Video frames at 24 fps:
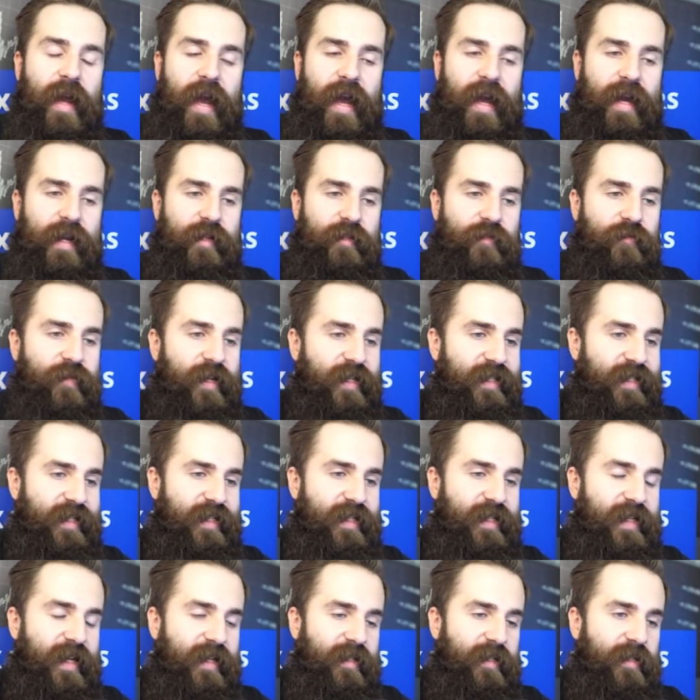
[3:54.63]
and you can
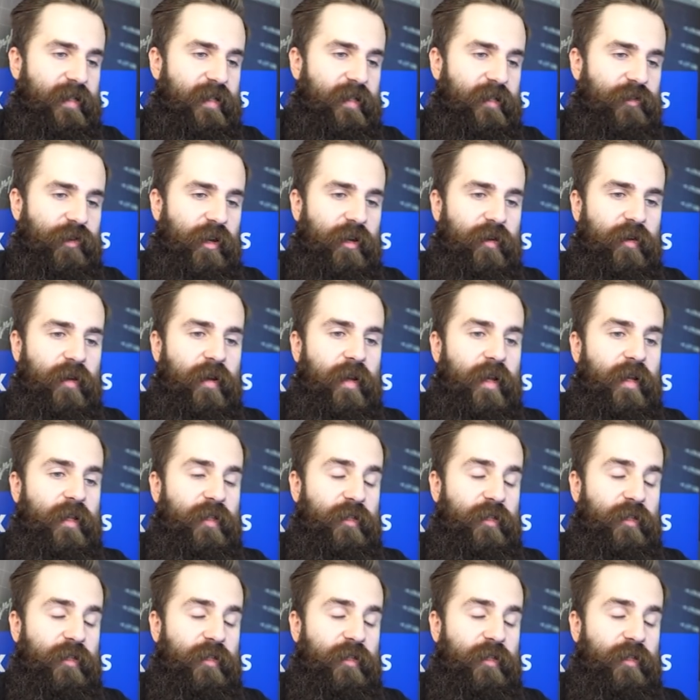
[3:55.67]
see that this trader